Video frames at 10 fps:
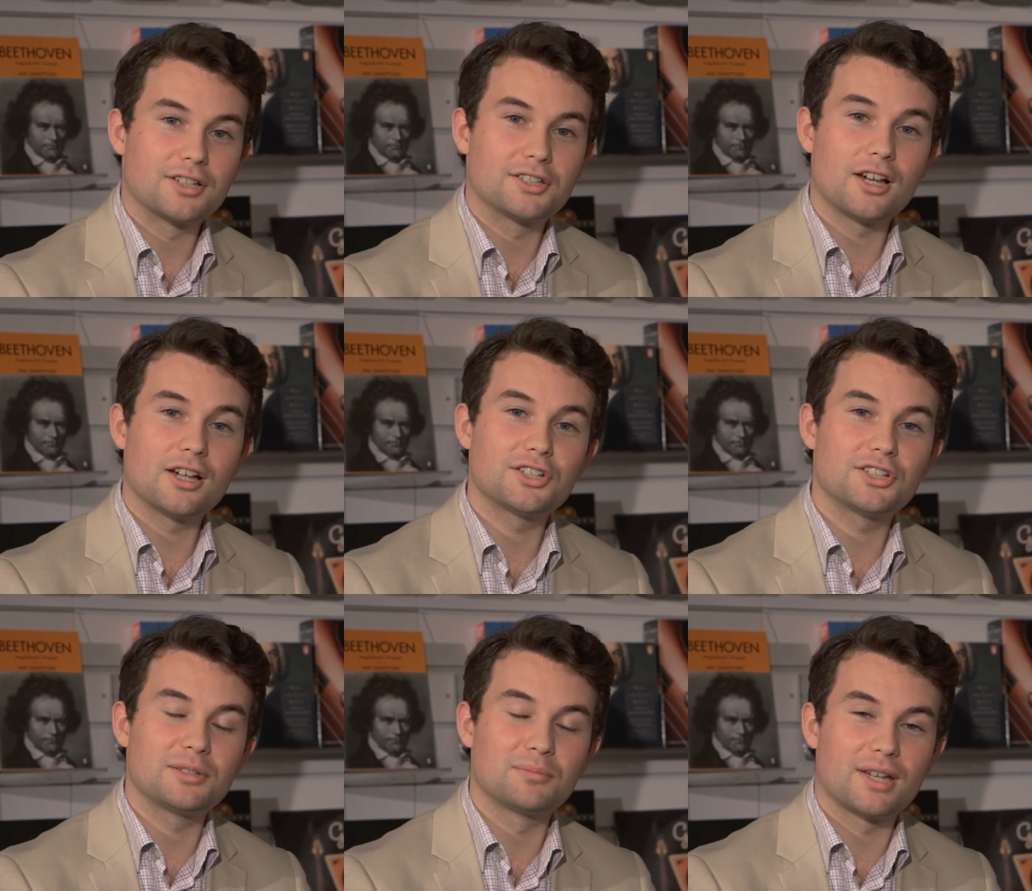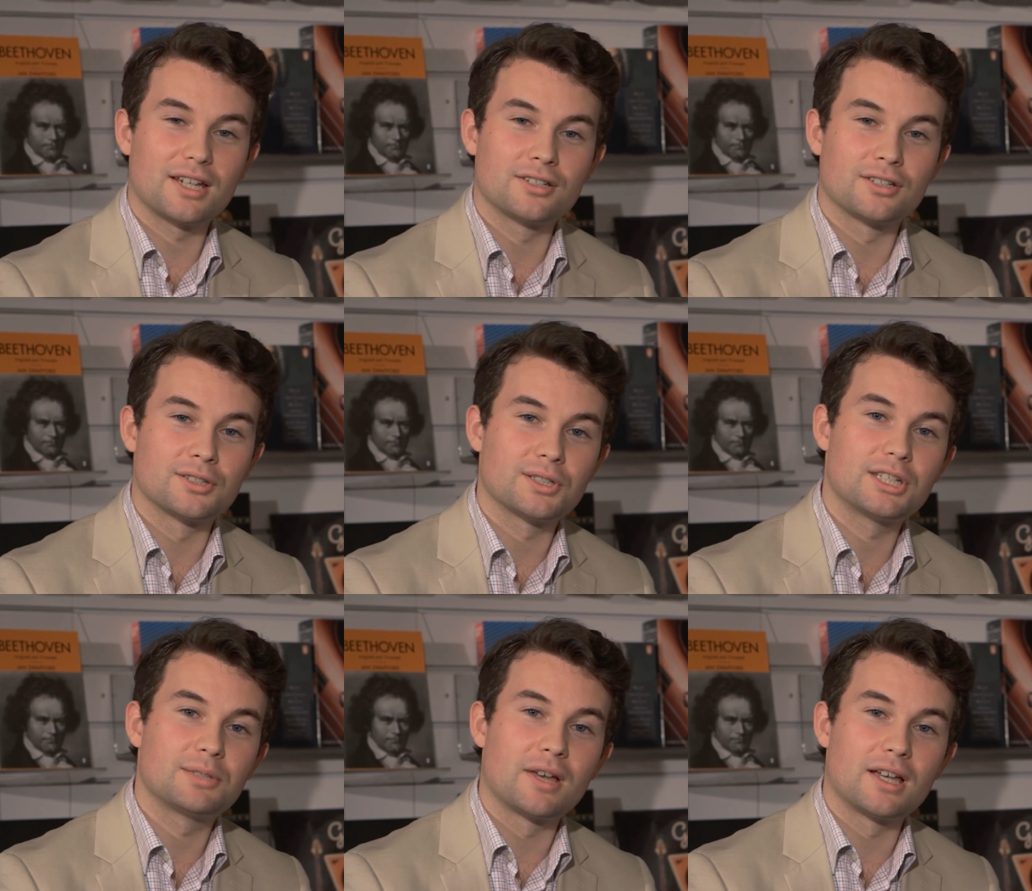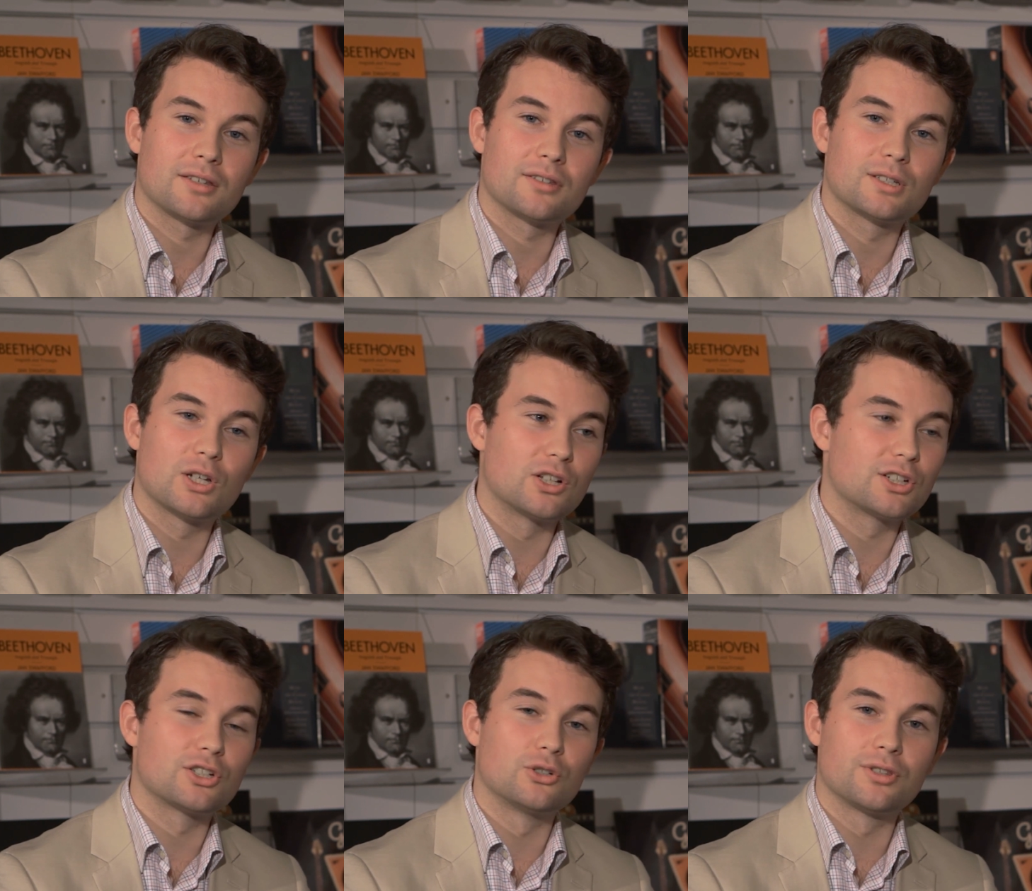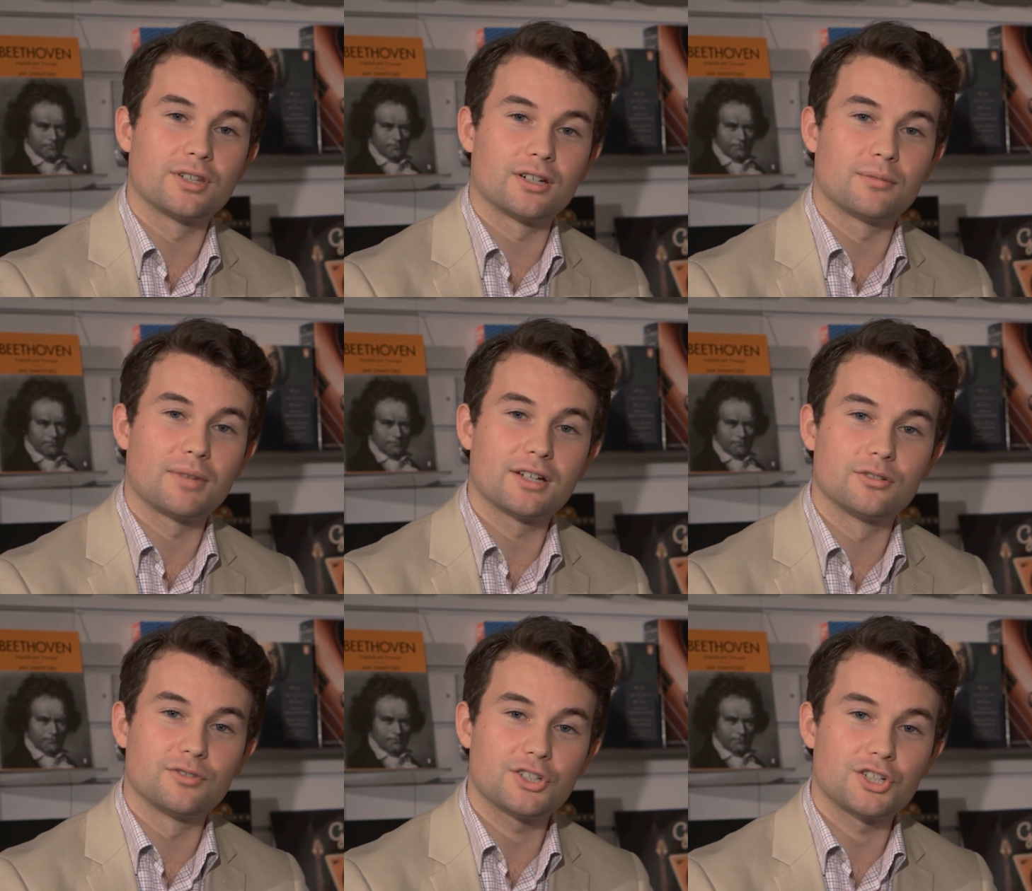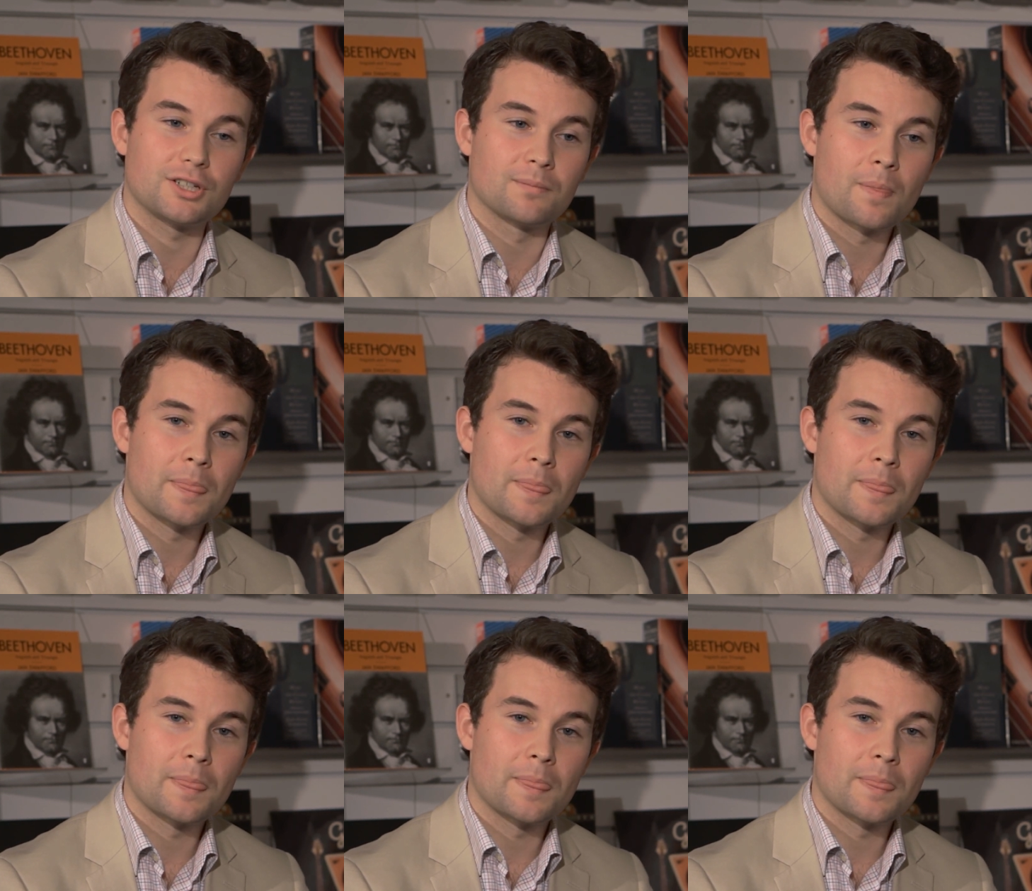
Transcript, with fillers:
Speaker 1: guitar sitting behind us is by the Scottish luthier Michael Ritchie.